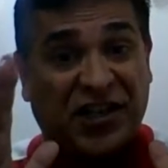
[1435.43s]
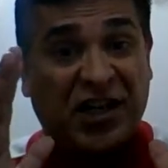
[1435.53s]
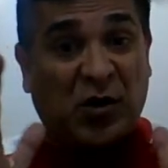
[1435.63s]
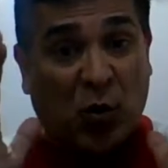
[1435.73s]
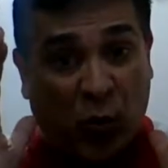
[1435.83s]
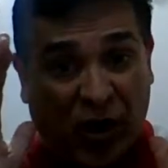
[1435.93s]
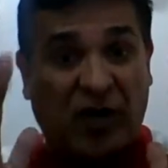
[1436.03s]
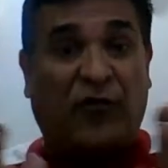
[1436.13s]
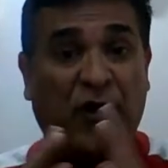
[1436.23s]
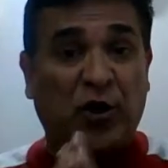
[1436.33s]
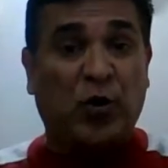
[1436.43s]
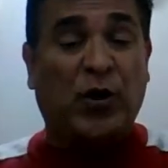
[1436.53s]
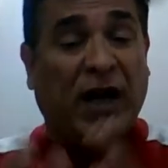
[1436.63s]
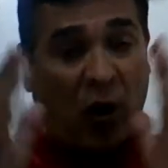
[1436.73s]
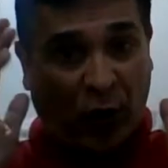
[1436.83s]
did work for
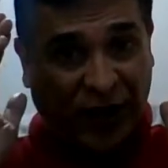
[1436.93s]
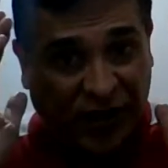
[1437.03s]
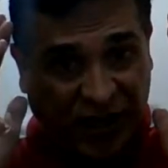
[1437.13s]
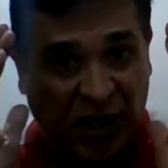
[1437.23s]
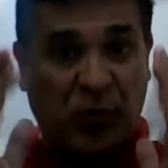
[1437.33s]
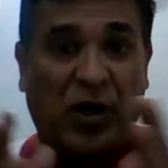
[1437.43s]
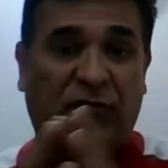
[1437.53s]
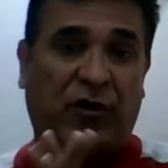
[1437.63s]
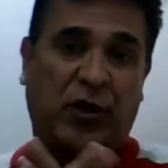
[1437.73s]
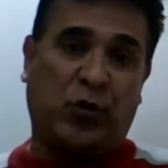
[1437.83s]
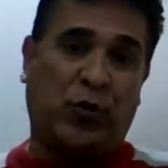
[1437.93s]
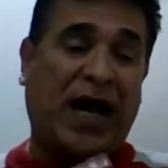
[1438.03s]
you or it didn't work for you.